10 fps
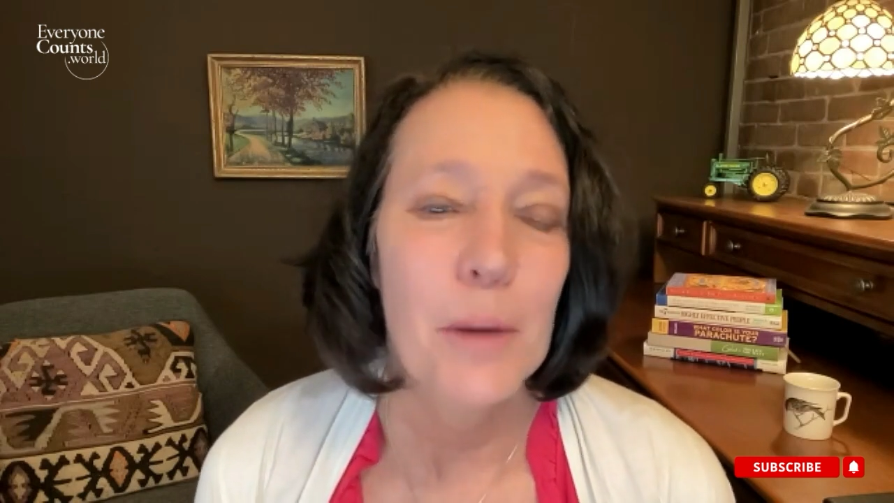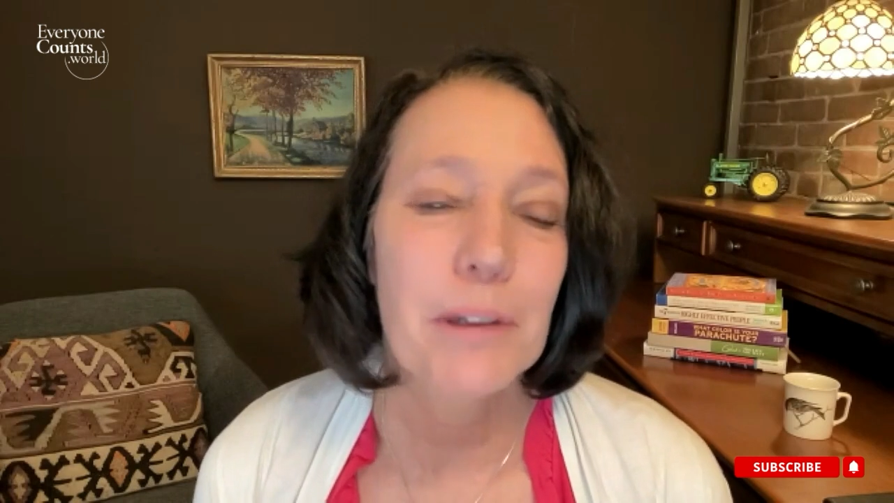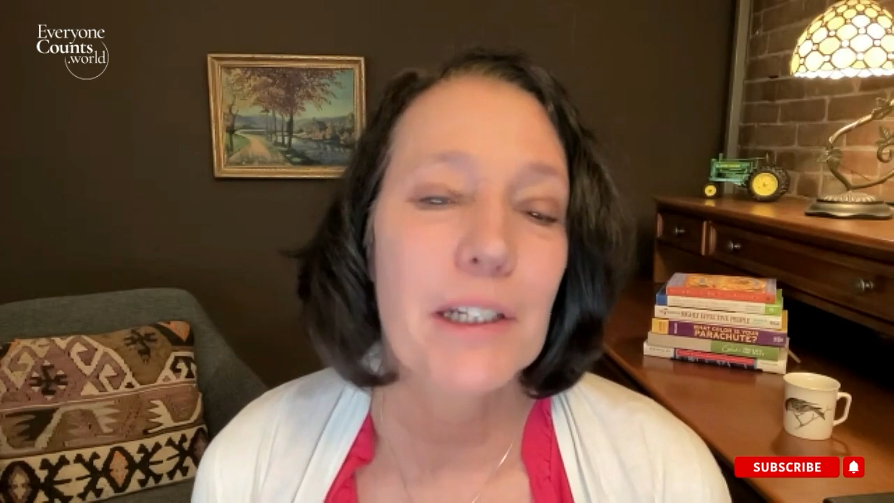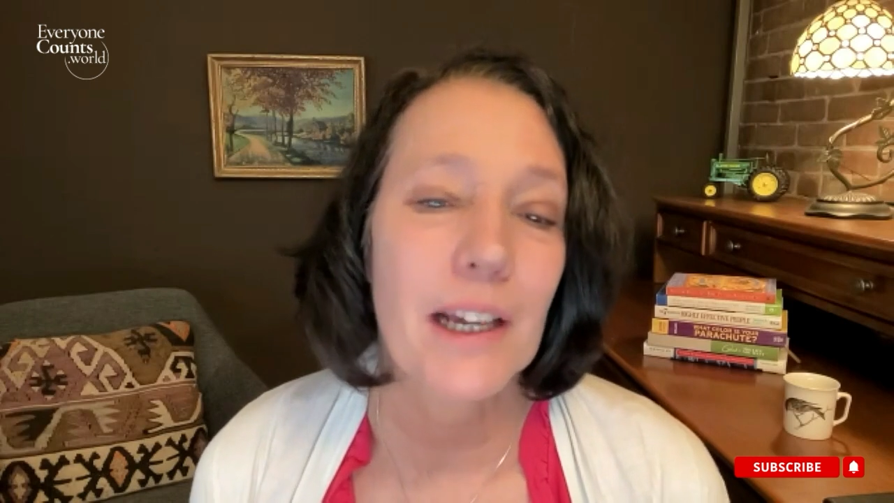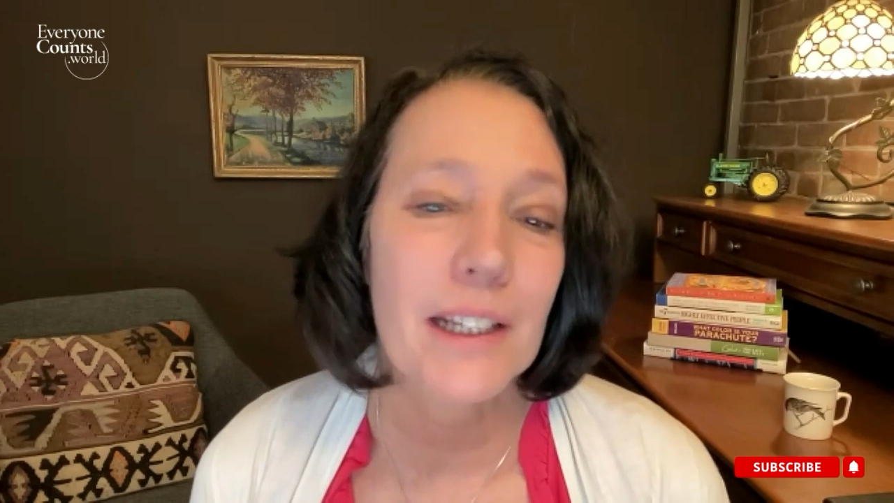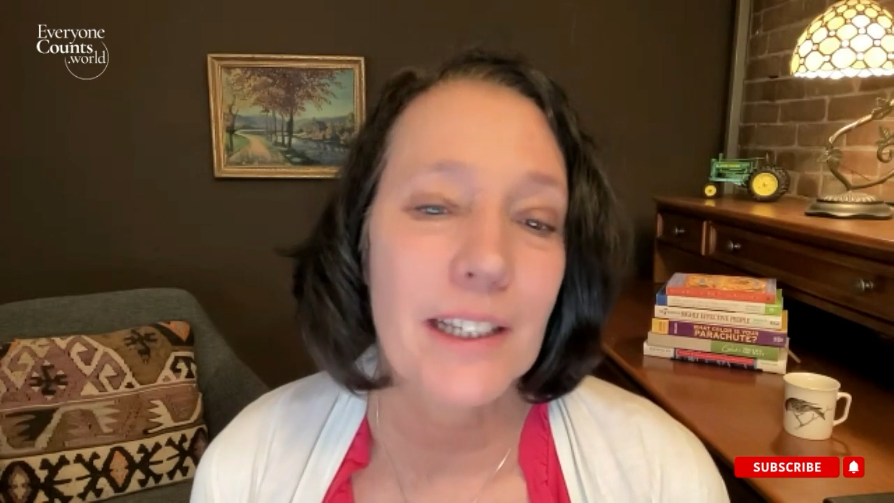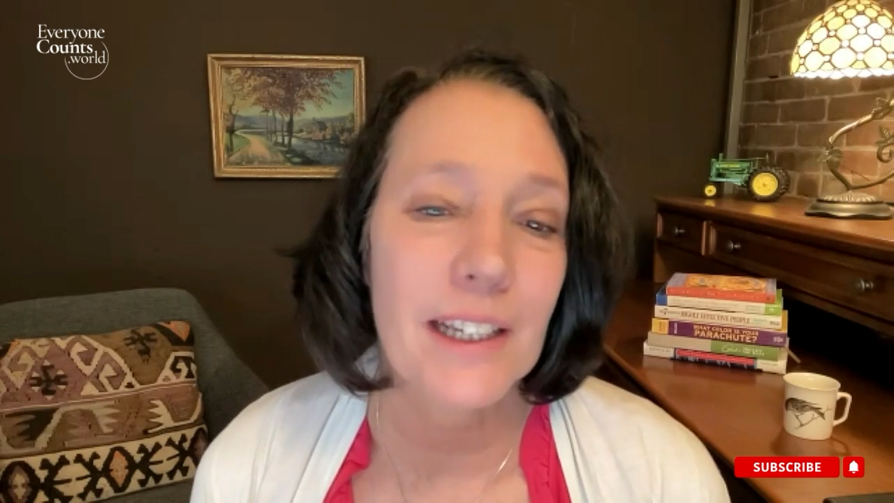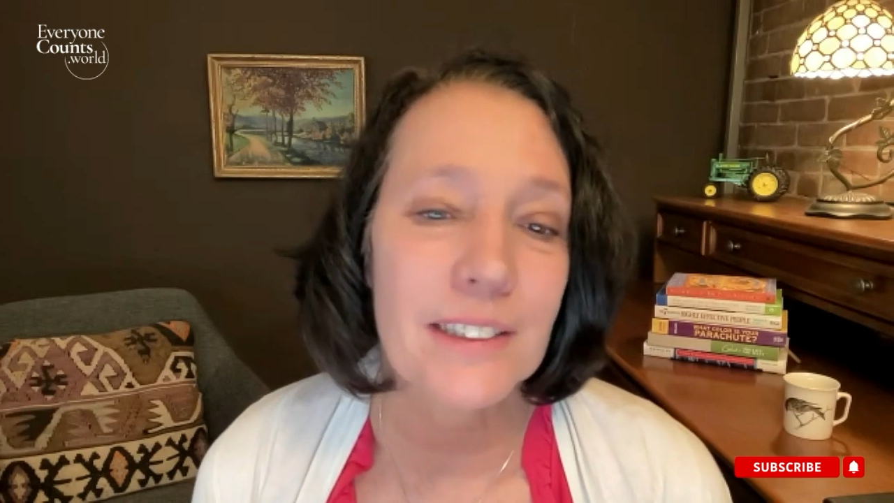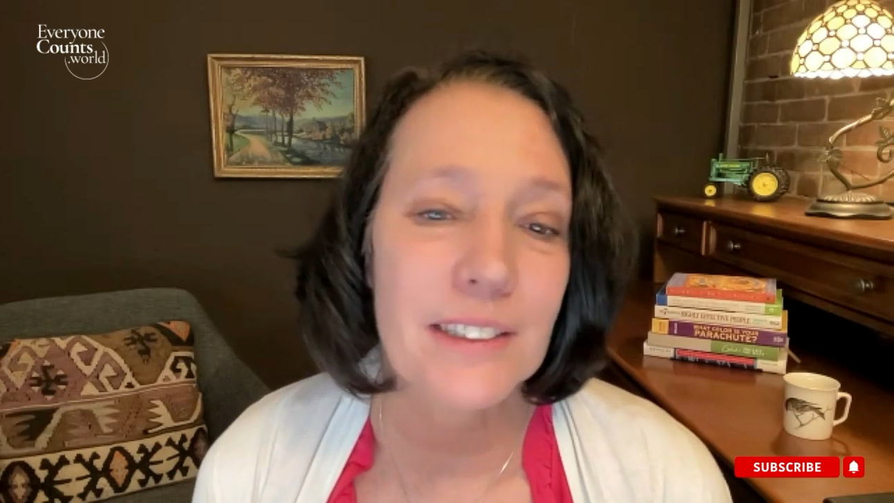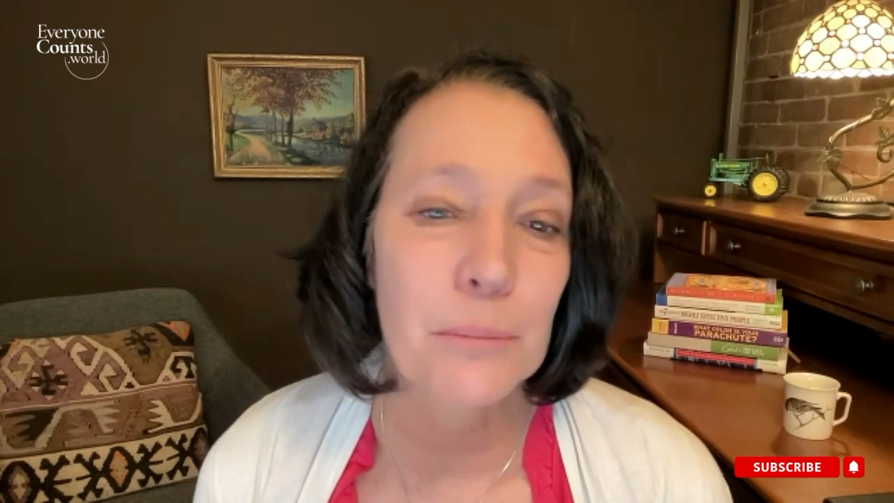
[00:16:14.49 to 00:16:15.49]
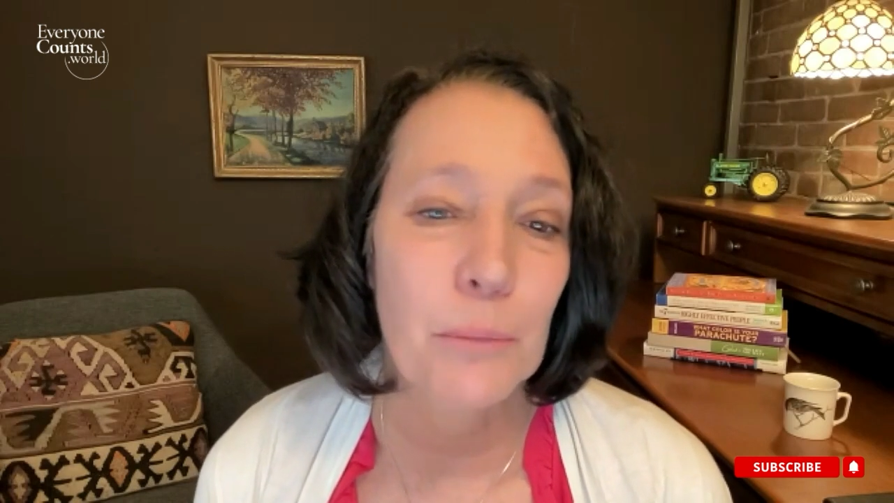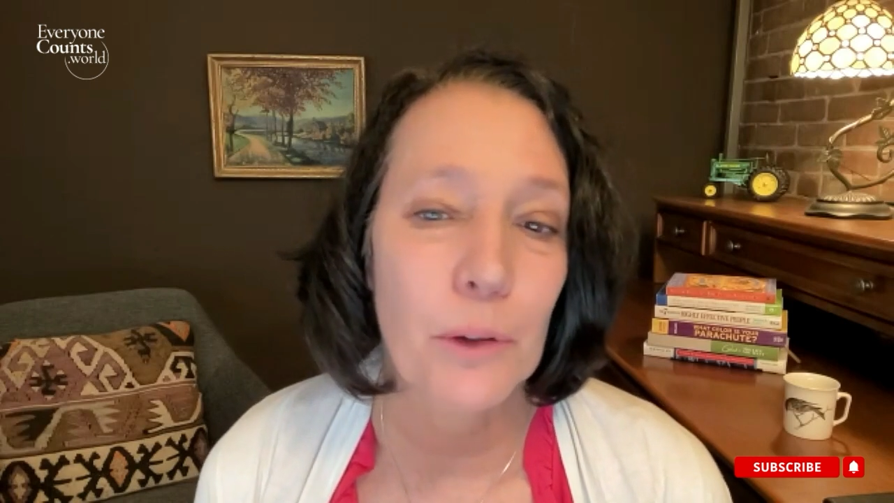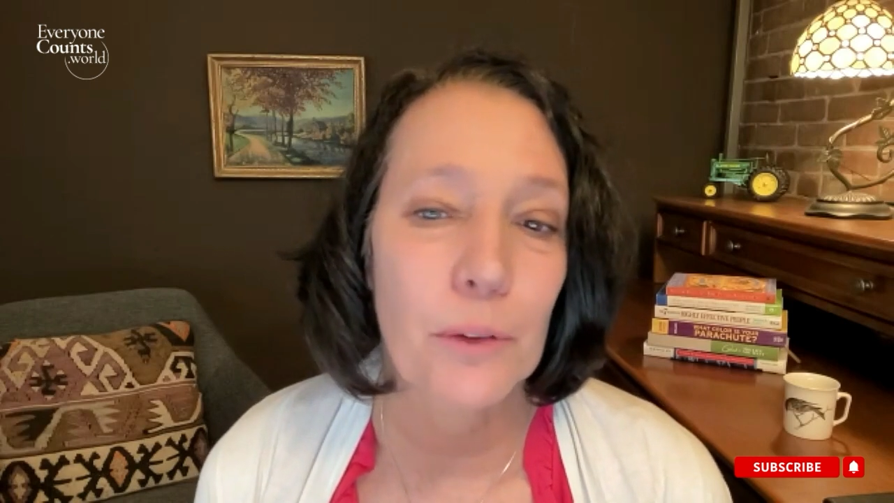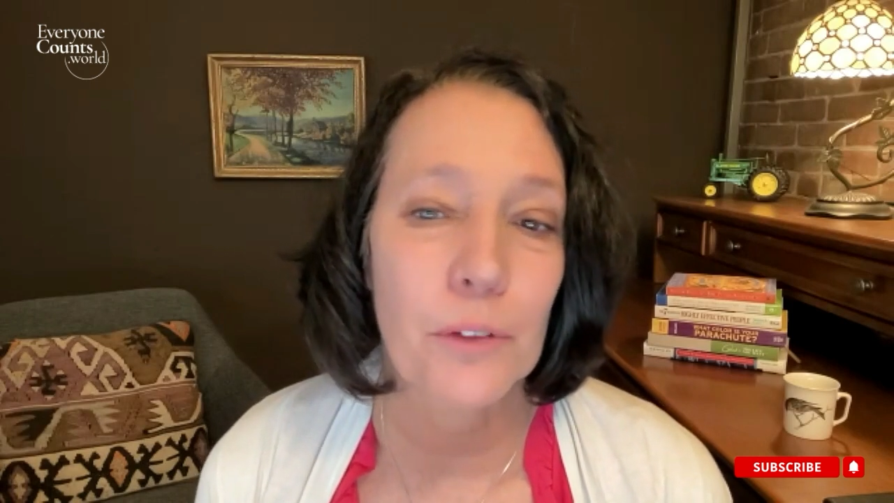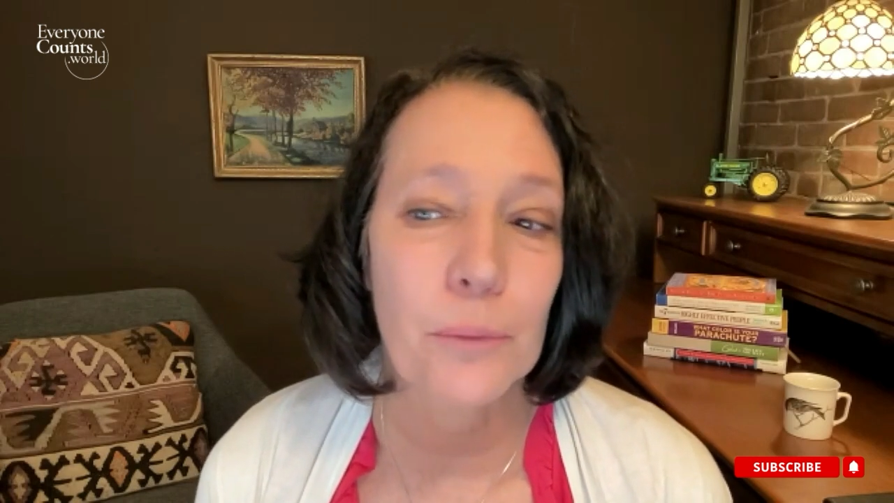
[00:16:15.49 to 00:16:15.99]
But I guess the
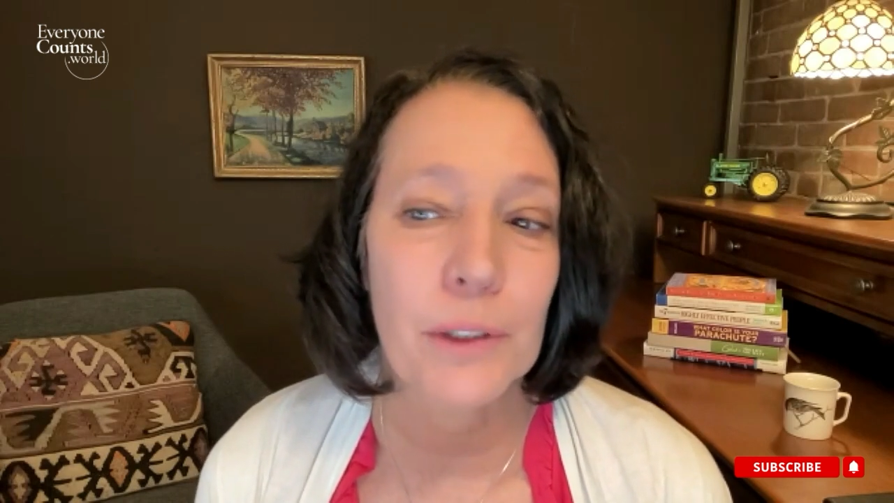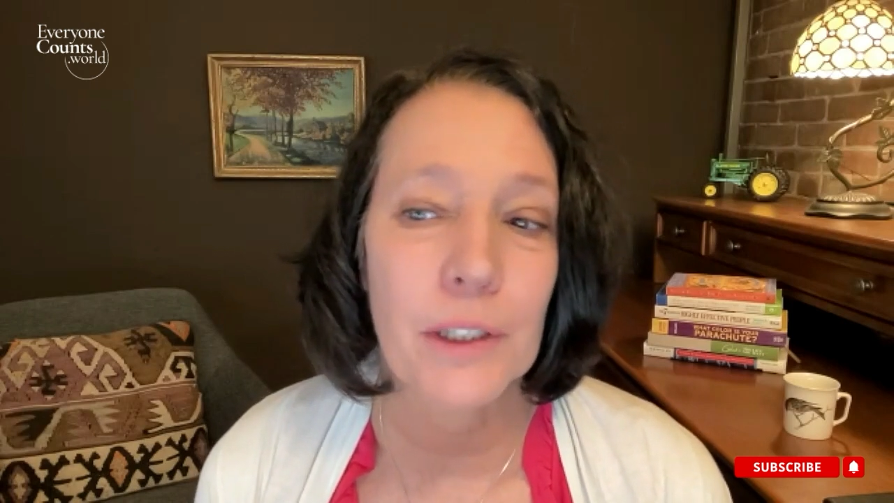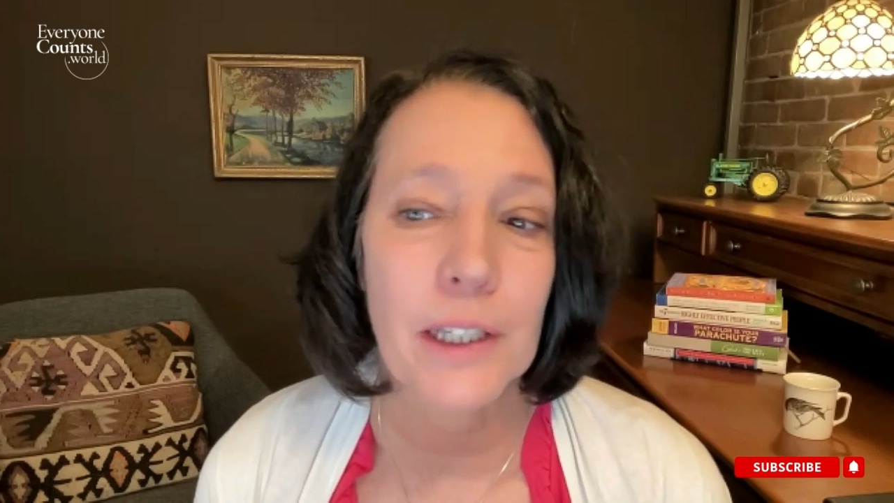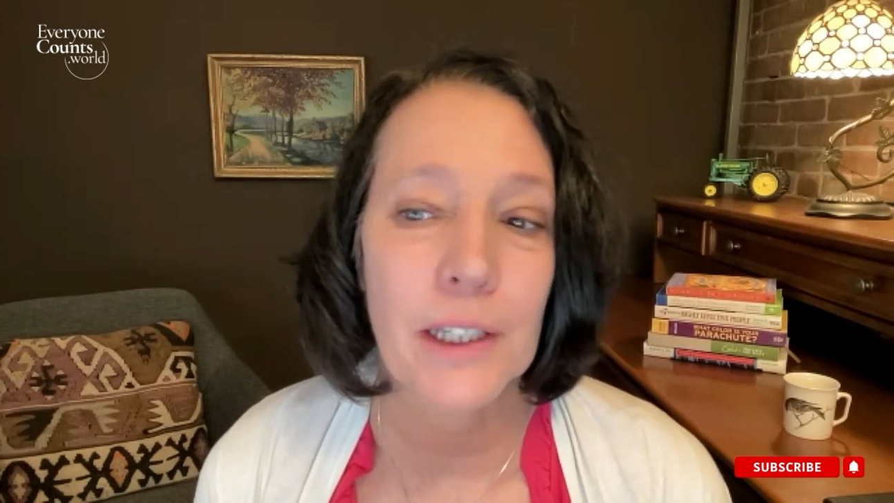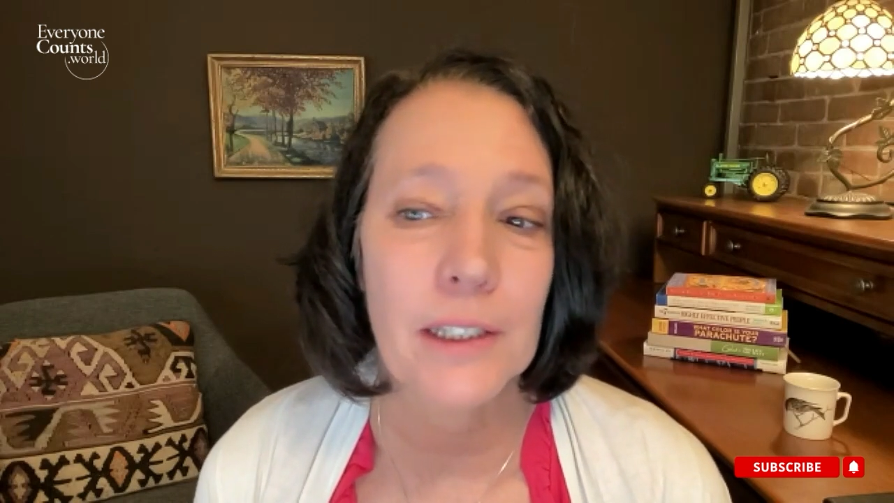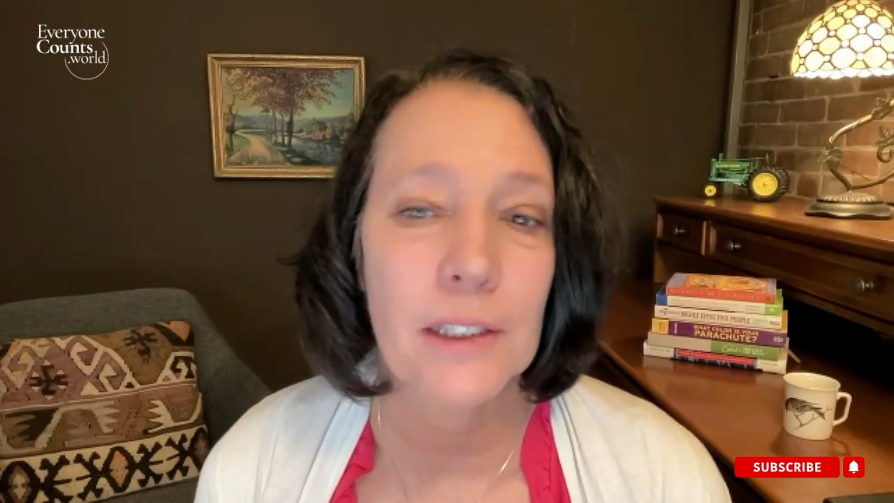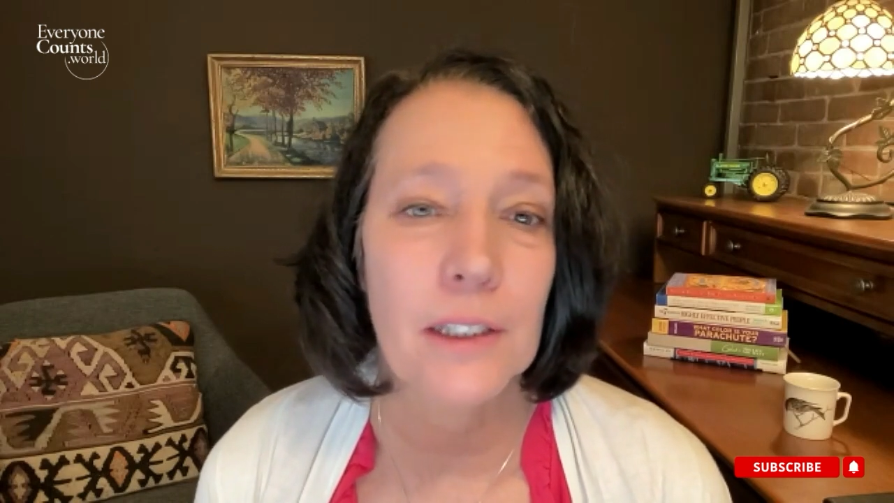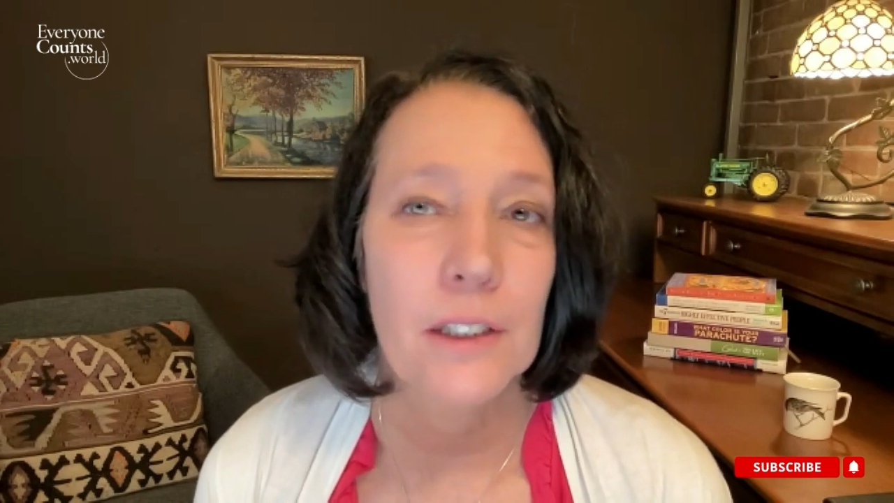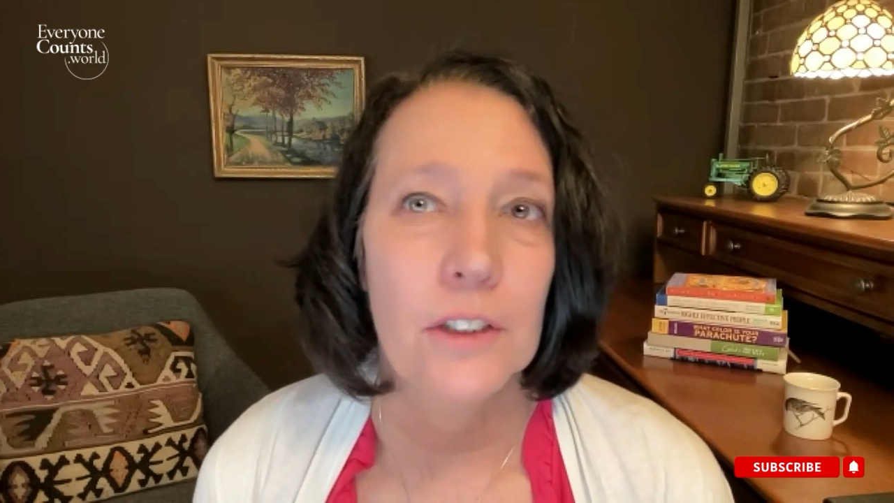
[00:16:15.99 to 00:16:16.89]
more that we can